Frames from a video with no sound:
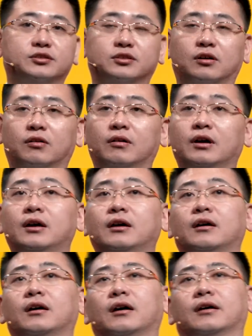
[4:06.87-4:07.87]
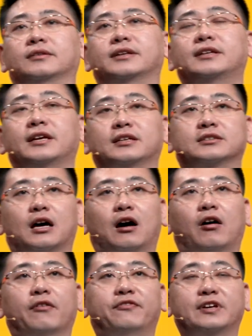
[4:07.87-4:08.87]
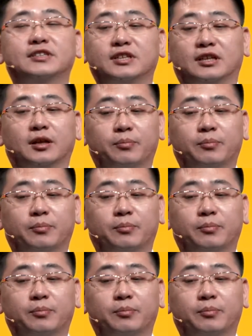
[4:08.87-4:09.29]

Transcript: So that is our facing